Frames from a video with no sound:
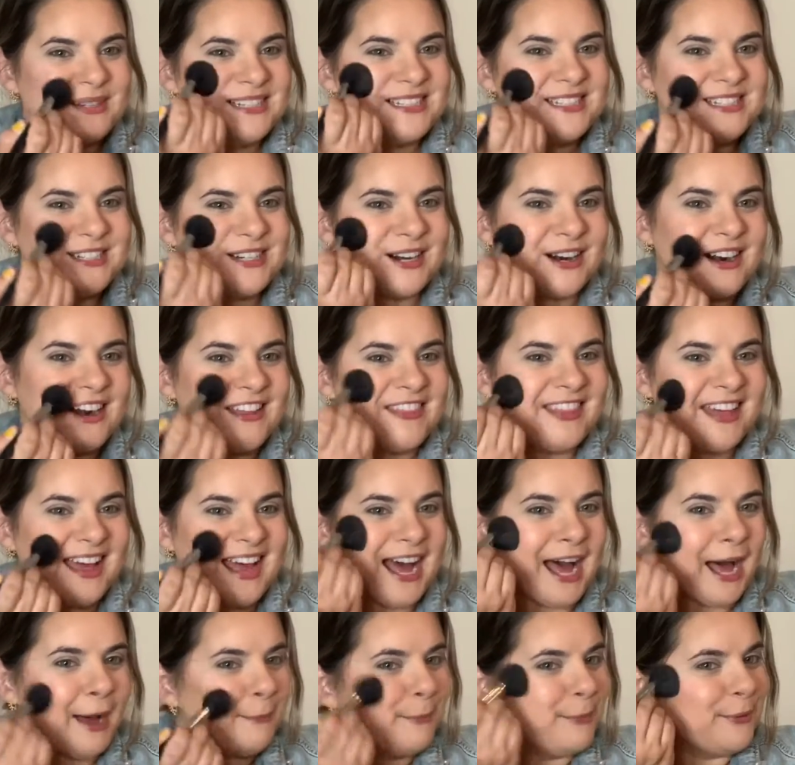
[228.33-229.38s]
start at the
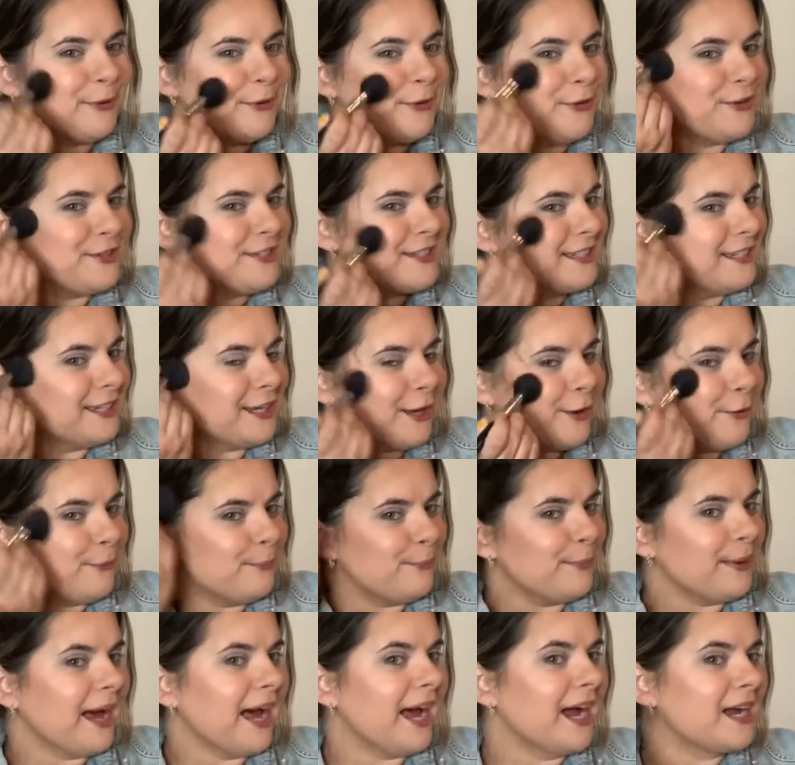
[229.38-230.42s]
apples and go
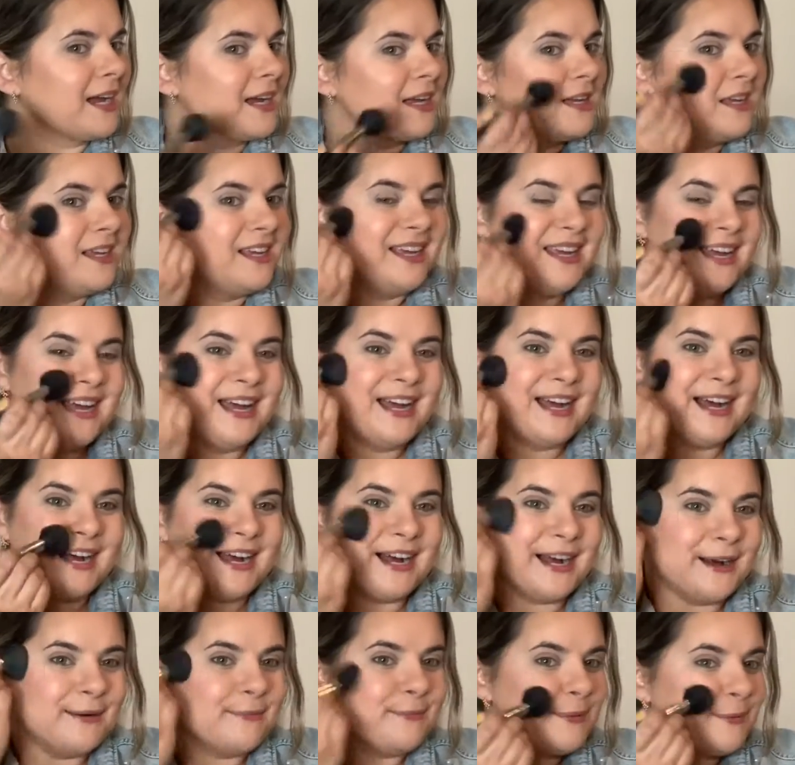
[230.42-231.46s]
back
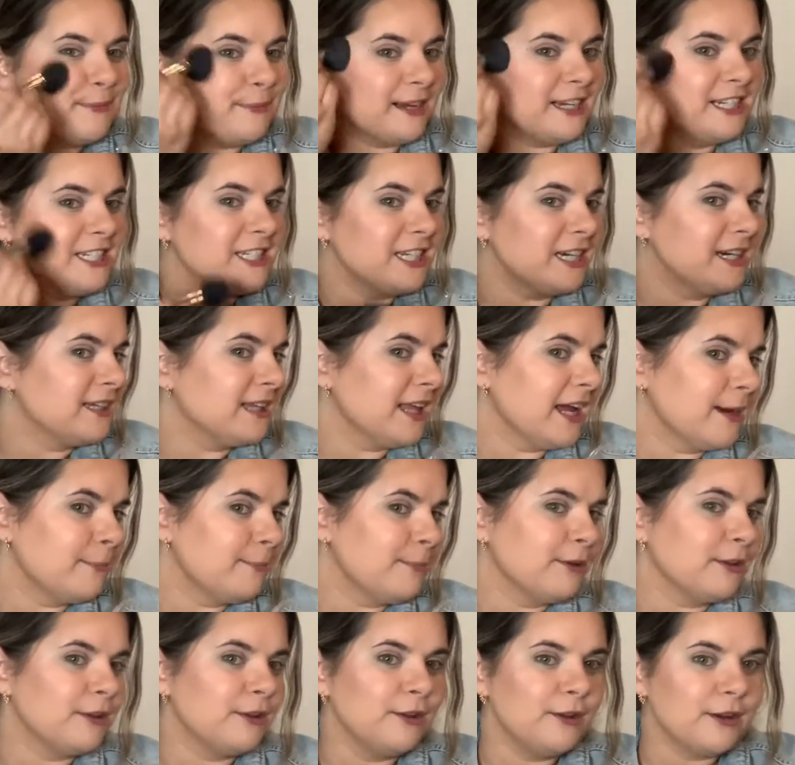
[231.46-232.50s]
up my cheek line,
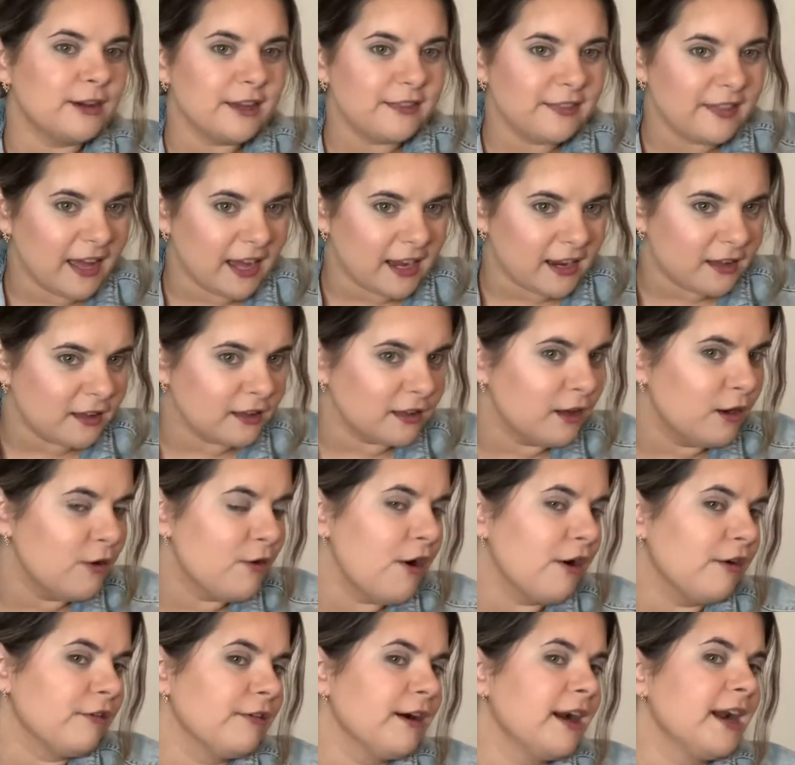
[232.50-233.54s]
but look at that glow
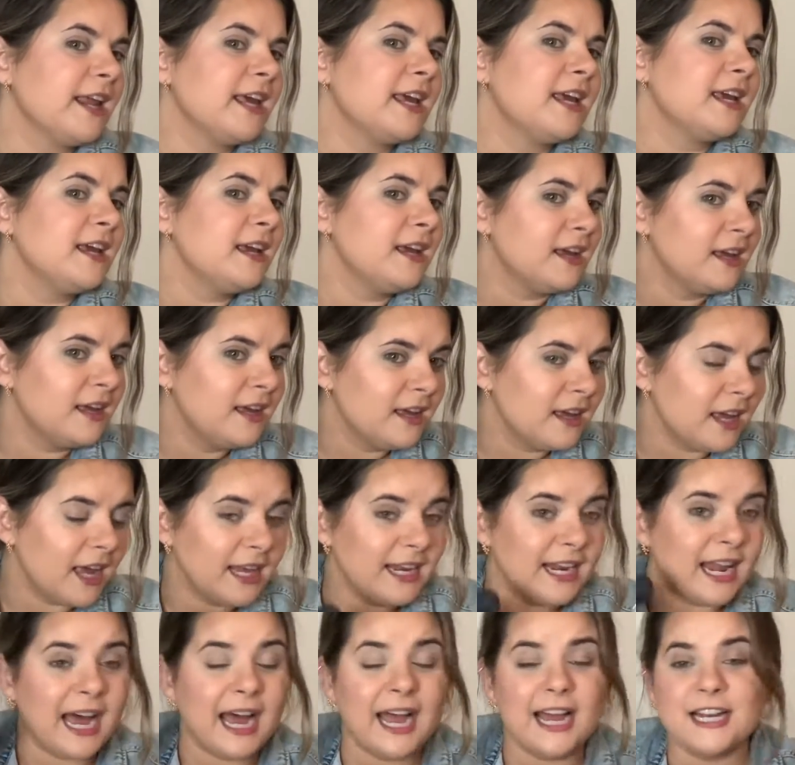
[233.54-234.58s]
already. And
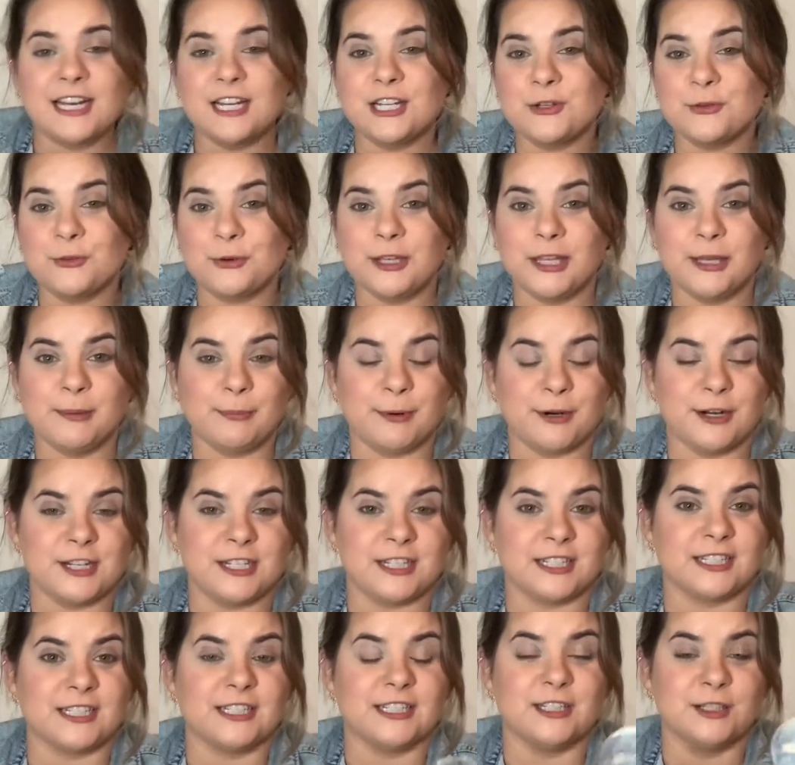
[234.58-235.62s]
I just really
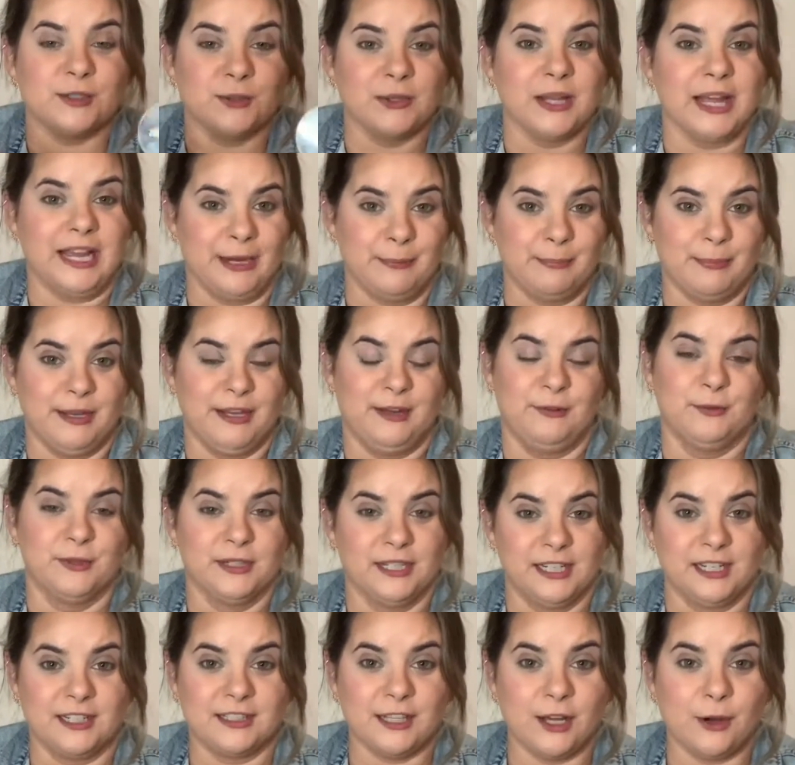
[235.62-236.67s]
personally do like being really
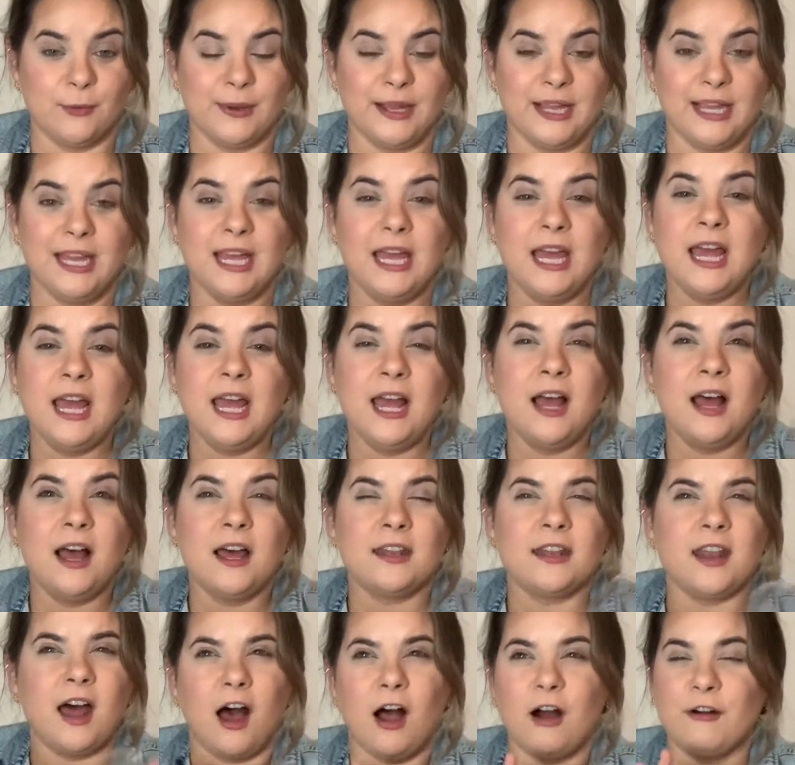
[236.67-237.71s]
glowy,
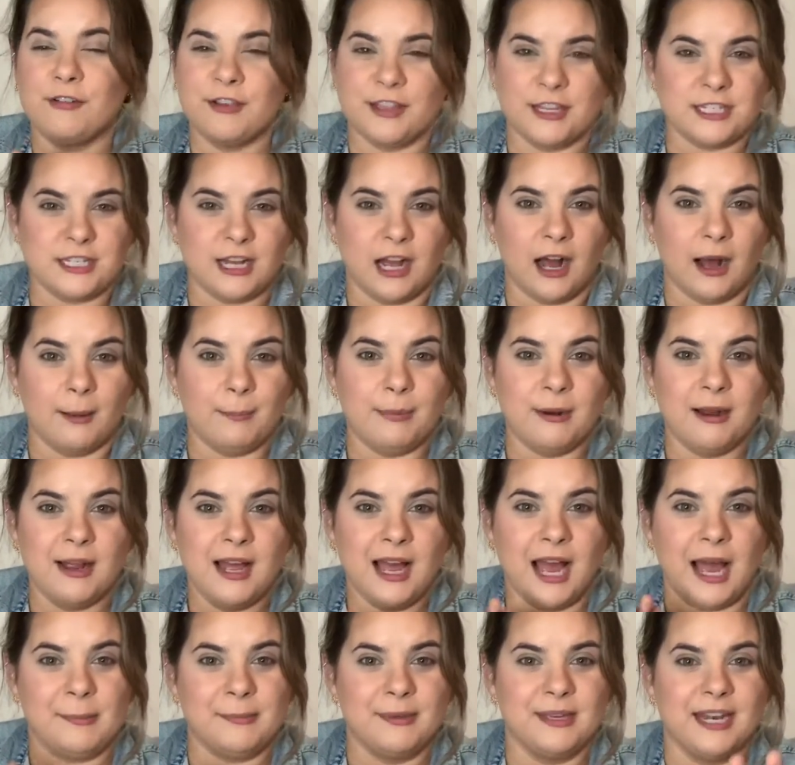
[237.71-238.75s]
not over the top.
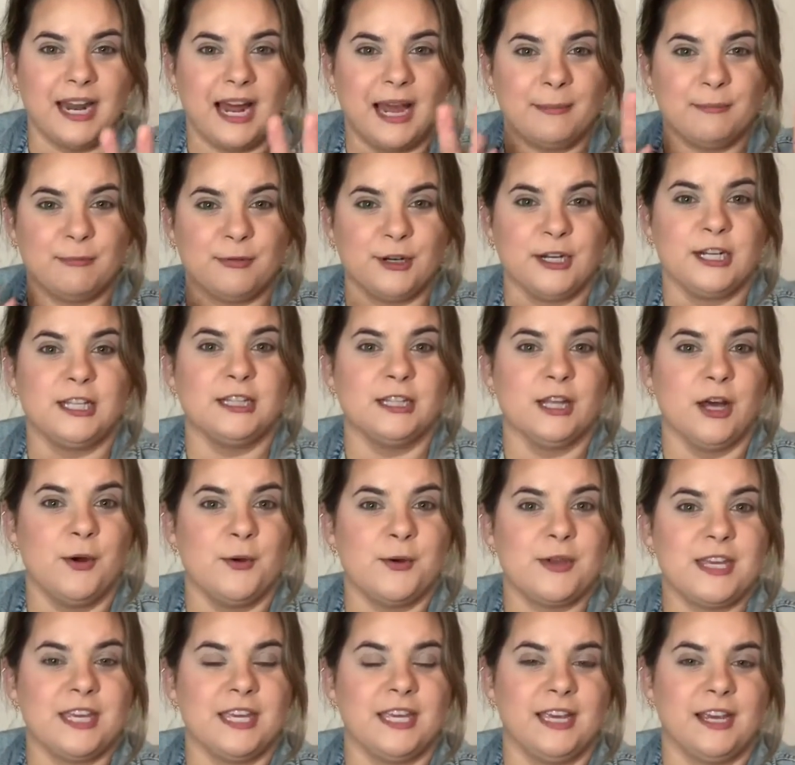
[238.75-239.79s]
I mean, I'm pretty low key